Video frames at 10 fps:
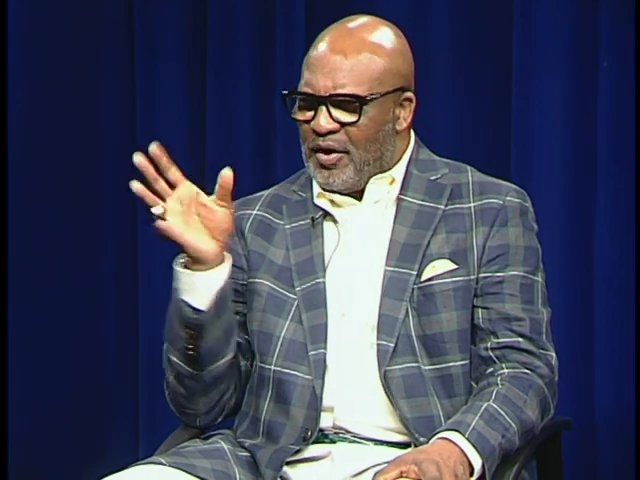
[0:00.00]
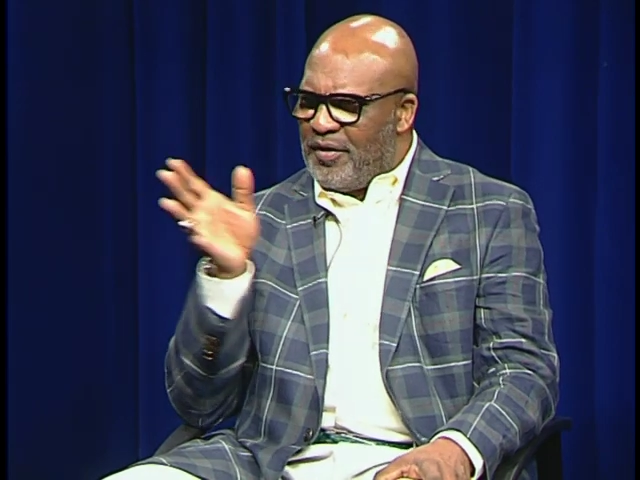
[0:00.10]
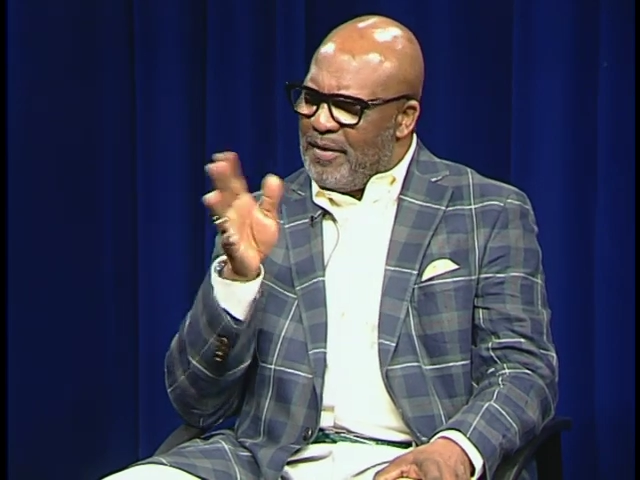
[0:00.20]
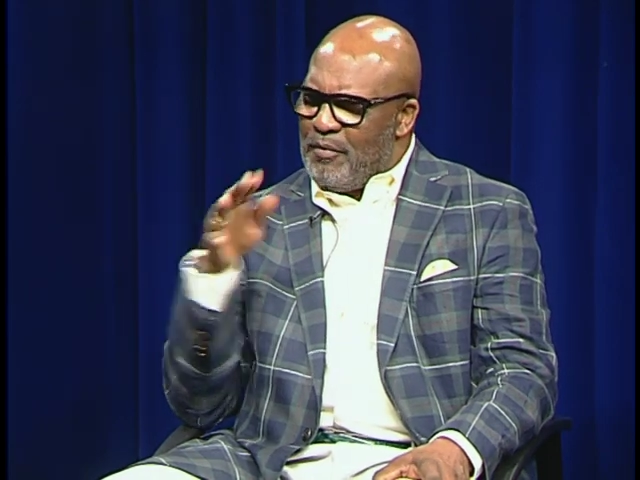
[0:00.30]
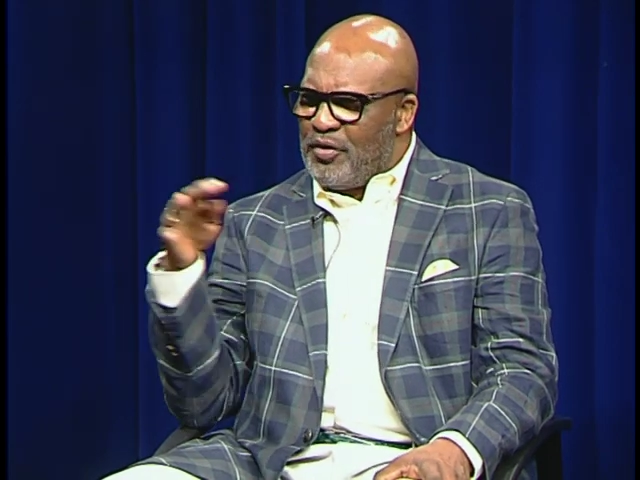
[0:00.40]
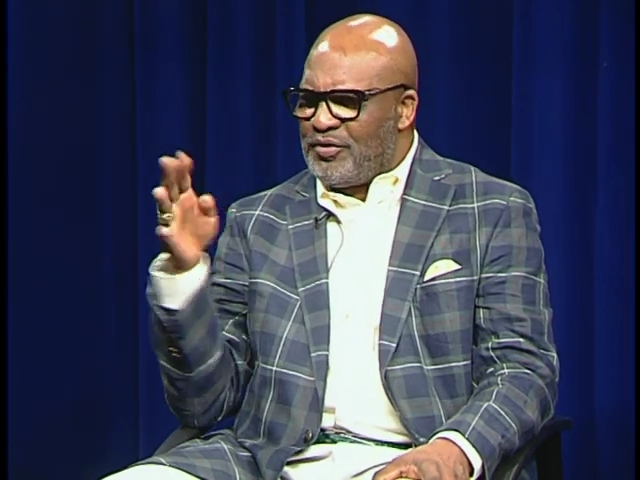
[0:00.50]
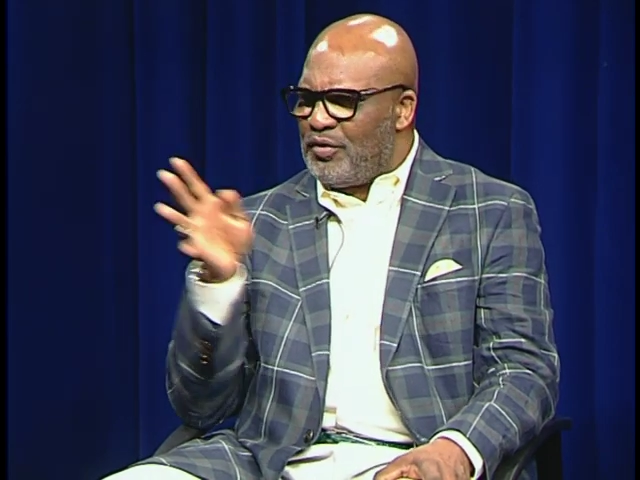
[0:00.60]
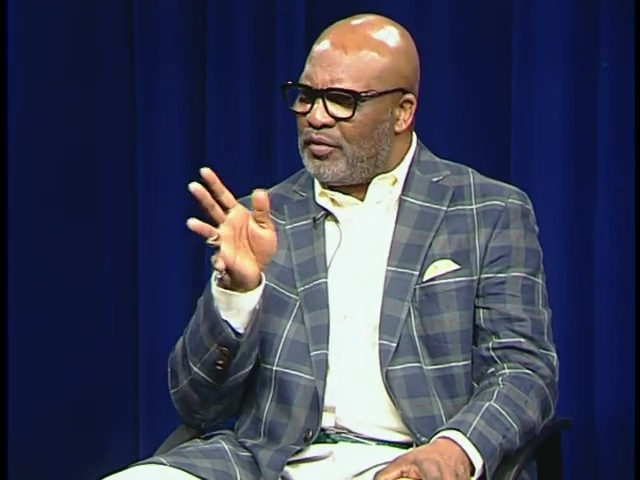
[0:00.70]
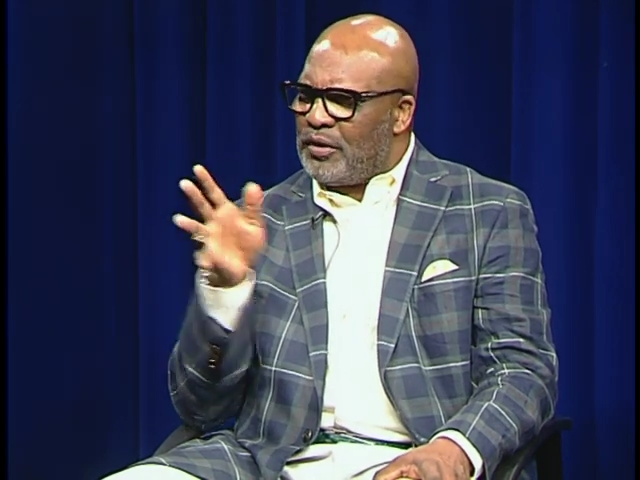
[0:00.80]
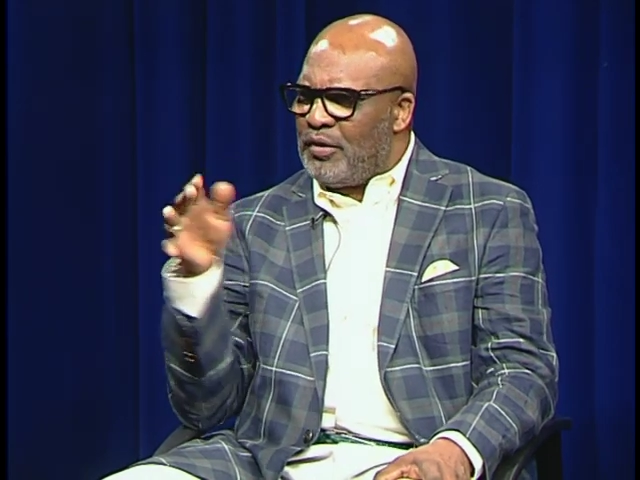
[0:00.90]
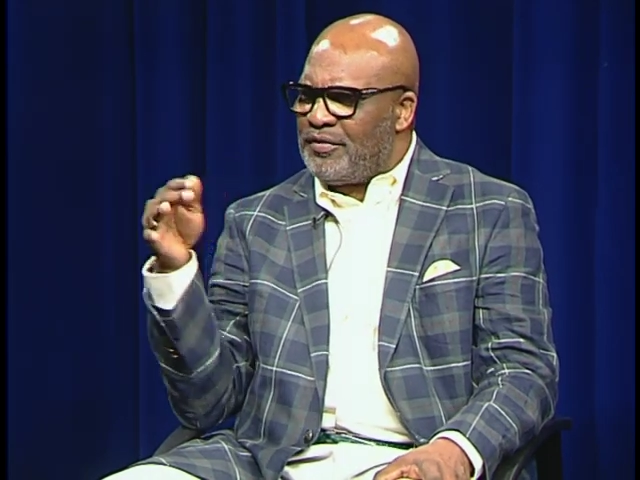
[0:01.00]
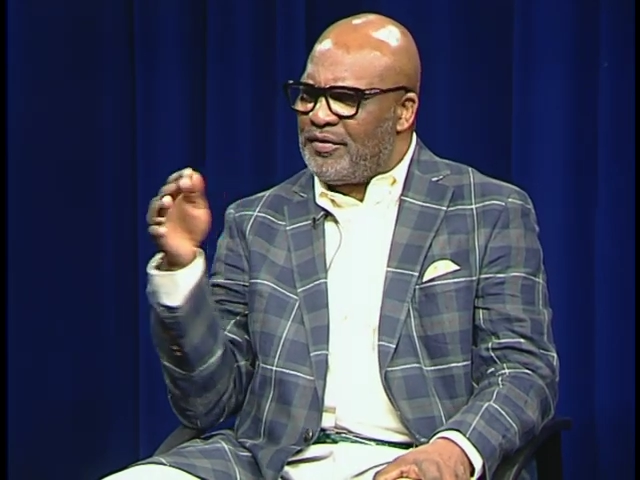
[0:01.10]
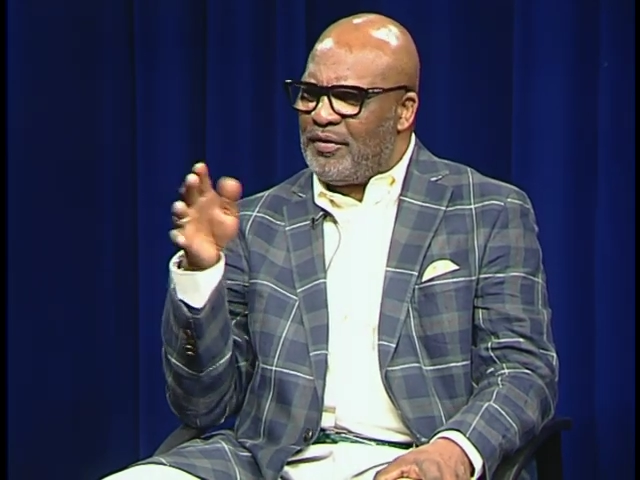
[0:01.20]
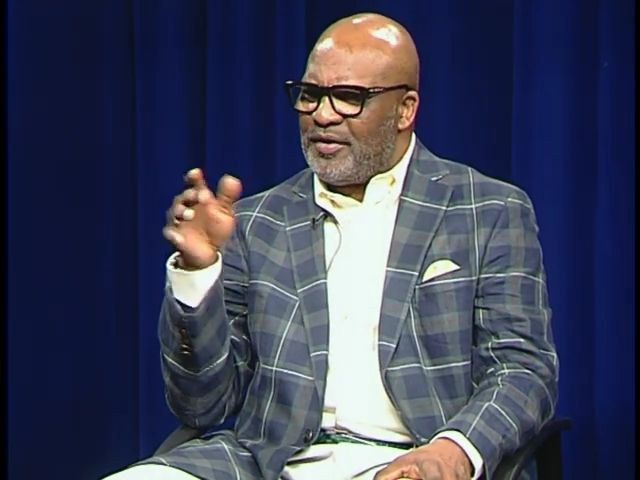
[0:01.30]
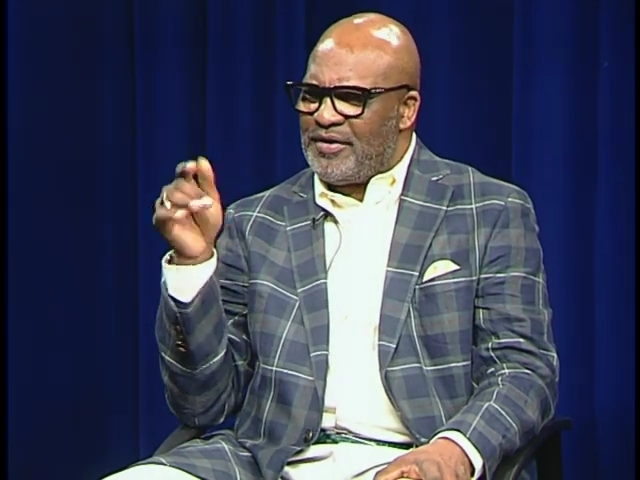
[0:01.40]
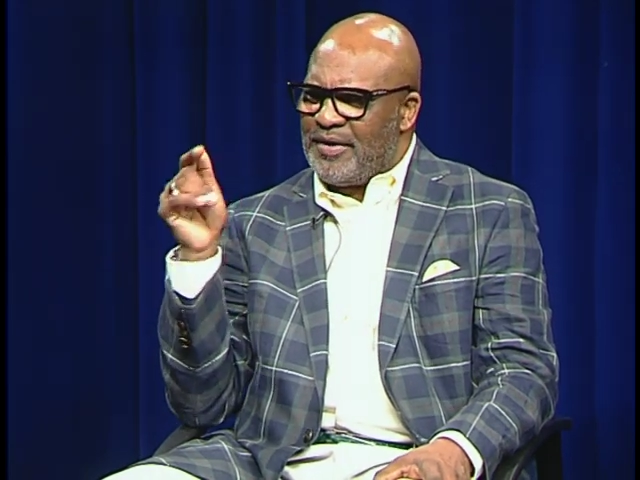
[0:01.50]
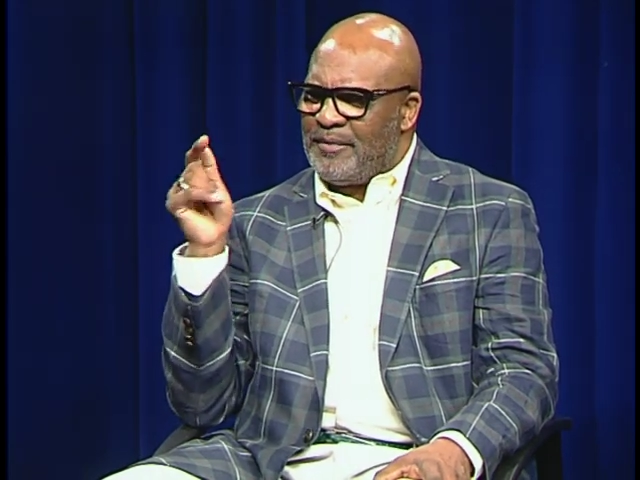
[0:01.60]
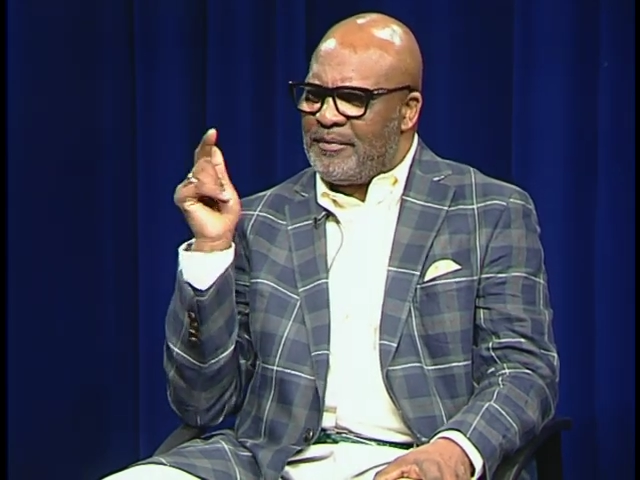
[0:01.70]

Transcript: they more so closer, or is it